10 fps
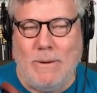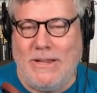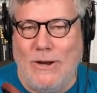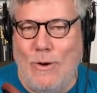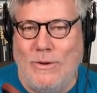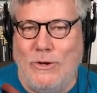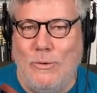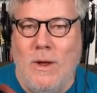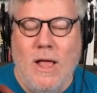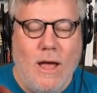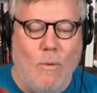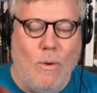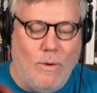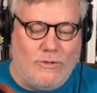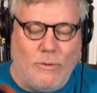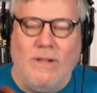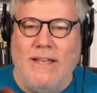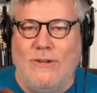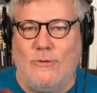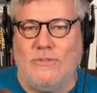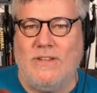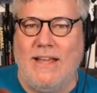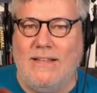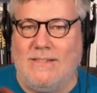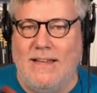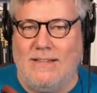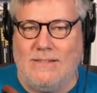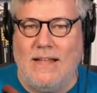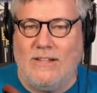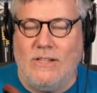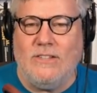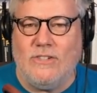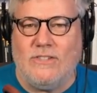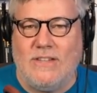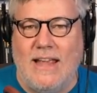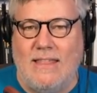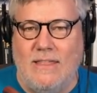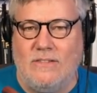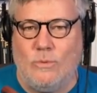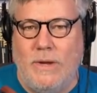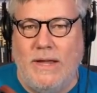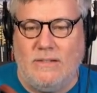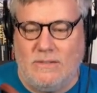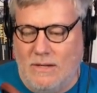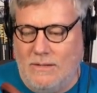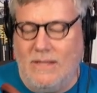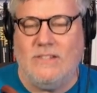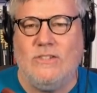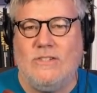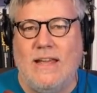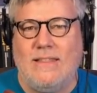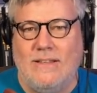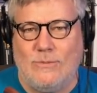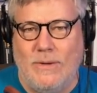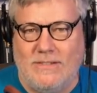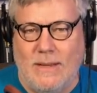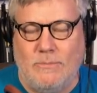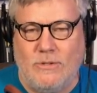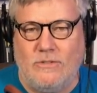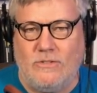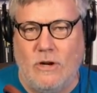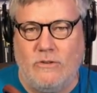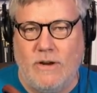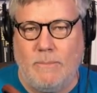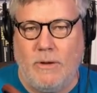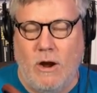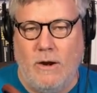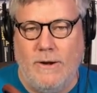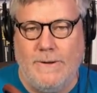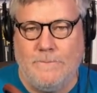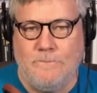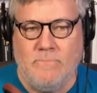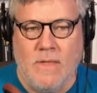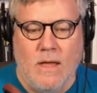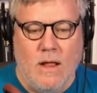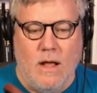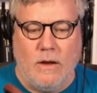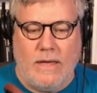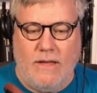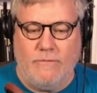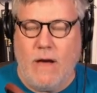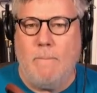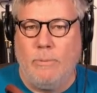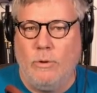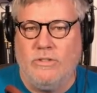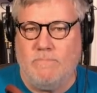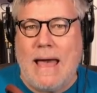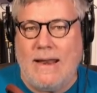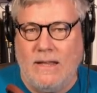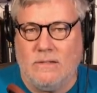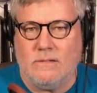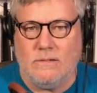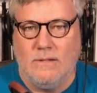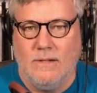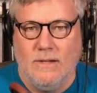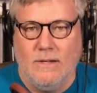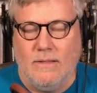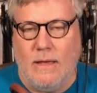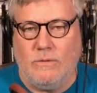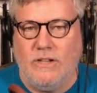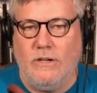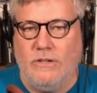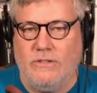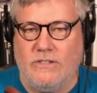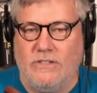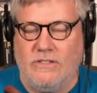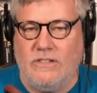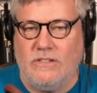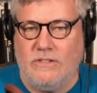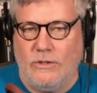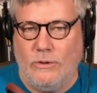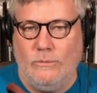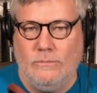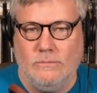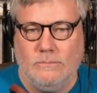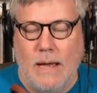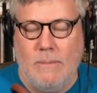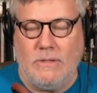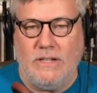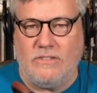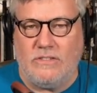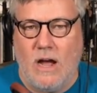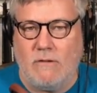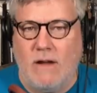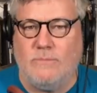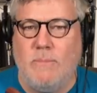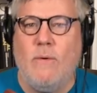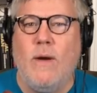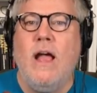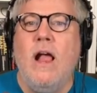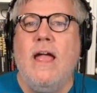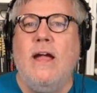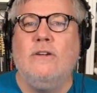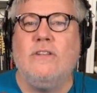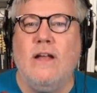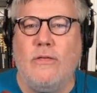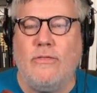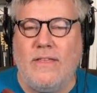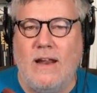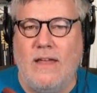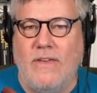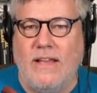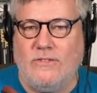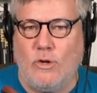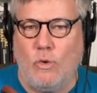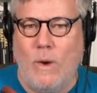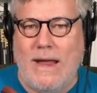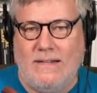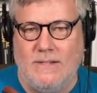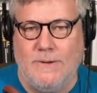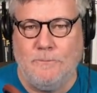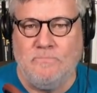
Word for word: but you know when you what, what's really interesting is is like let's just take this week's let's just take this week's episode of Star Trek Picard. Okay, you've got Bruce Maddox that was introduced in season 2 by Melinda Snodgrass. By the way, here's another thing that I think is great.